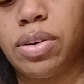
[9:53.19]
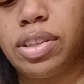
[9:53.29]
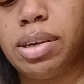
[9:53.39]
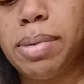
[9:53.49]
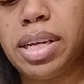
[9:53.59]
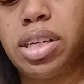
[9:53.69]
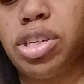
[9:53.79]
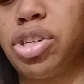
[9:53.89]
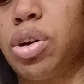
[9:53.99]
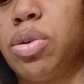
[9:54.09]
Somebody could
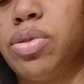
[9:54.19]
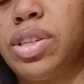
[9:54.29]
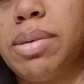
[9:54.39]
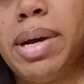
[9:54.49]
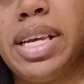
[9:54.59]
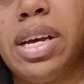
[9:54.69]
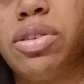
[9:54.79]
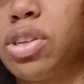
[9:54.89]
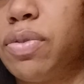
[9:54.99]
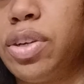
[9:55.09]
have chose somebody
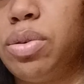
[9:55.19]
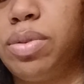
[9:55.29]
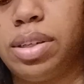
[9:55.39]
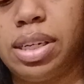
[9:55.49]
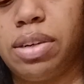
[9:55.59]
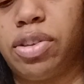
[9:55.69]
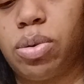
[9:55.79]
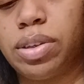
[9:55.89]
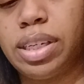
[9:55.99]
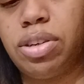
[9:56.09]
else over you. Ten of
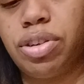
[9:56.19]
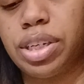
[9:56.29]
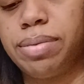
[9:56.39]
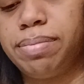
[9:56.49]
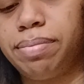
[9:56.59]
Swords energy.